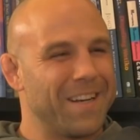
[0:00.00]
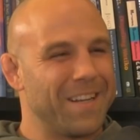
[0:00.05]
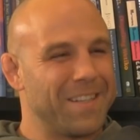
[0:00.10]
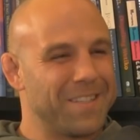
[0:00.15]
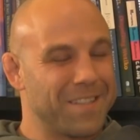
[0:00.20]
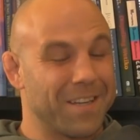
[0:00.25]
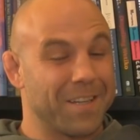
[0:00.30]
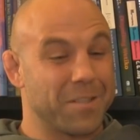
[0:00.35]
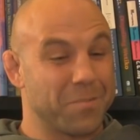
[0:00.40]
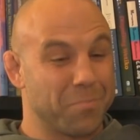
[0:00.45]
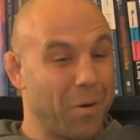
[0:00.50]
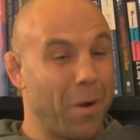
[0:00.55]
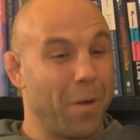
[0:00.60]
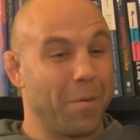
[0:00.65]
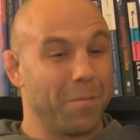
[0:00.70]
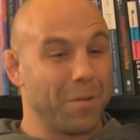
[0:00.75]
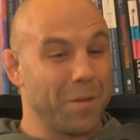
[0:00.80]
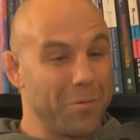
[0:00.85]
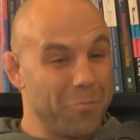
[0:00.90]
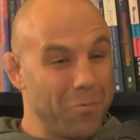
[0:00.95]
And he's like, "It's
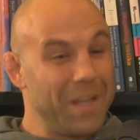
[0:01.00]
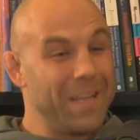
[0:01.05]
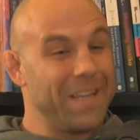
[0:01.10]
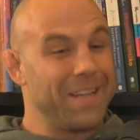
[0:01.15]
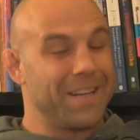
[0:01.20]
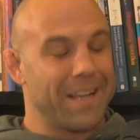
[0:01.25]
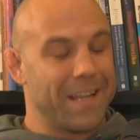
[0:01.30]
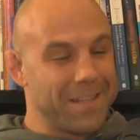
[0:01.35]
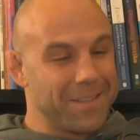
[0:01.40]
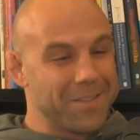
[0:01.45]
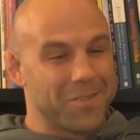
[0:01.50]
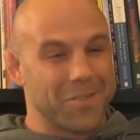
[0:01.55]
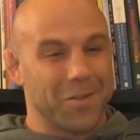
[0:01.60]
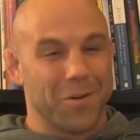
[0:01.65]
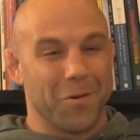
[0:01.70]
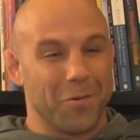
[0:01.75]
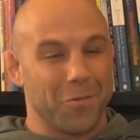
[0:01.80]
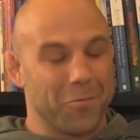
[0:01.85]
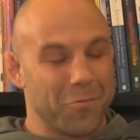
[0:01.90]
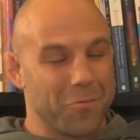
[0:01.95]
probably wheat." And
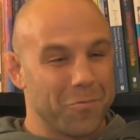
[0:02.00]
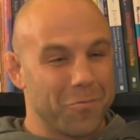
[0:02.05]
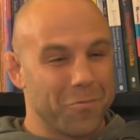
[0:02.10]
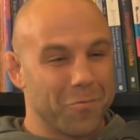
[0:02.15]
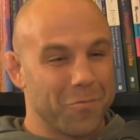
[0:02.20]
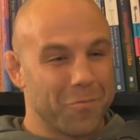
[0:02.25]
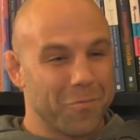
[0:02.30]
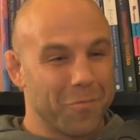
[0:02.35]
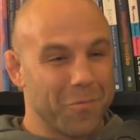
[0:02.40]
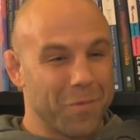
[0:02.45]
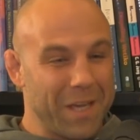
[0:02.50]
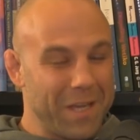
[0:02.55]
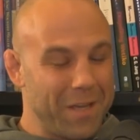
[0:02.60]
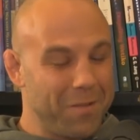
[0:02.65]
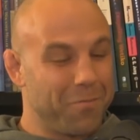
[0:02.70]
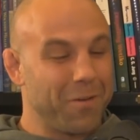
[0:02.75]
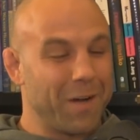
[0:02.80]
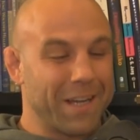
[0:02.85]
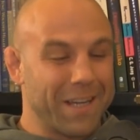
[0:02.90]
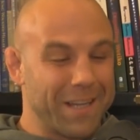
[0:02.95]
so he
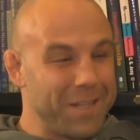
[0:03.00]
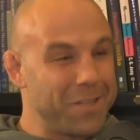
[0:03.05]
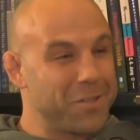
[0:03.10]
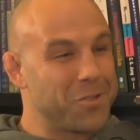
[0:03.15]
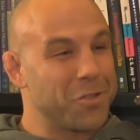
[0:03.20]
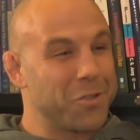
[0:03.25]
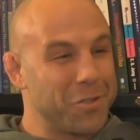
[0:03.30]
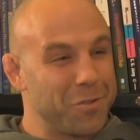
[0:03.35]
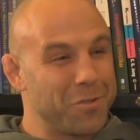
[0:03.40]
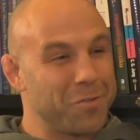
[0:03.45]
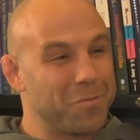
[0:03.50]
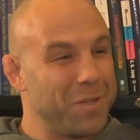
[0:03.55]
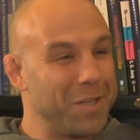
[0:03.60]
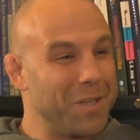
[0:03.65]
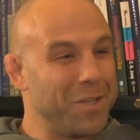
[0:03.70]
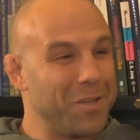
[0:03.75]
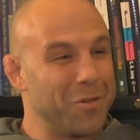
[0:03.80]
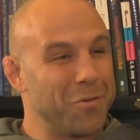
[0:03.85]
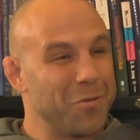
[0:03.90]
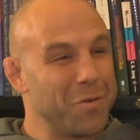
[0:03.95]
fucking introduced me
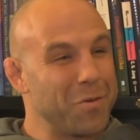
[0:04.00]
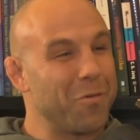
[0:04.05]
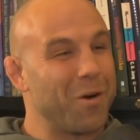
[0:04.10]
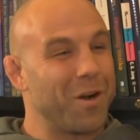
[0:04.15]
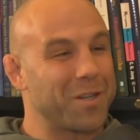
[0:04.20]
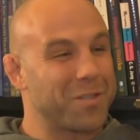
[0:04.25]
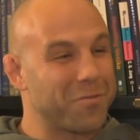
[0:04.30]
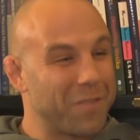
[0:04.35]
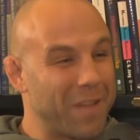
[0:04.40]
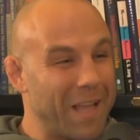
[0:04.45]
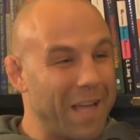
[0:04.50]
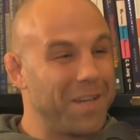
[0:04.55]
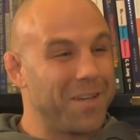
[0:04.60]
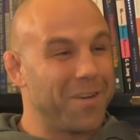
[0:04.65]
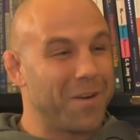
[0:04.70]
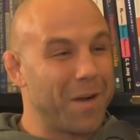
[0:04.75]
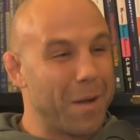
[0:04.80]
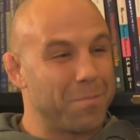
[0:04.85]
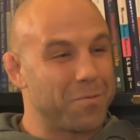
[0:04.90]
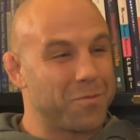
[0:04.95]
to you. We watched Flatten
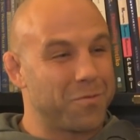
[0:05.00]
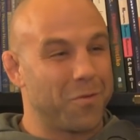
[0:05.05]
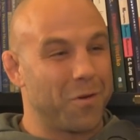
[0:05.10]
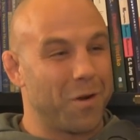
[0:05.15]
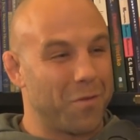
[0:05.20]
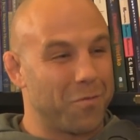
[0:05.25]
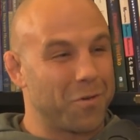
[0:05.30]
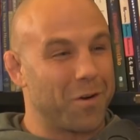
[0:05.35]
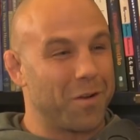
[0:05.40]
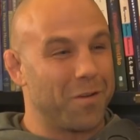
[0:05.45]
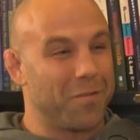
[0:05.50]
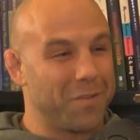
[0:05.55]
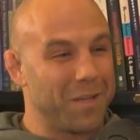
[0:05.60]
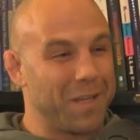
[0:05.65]
Your Abs Forever on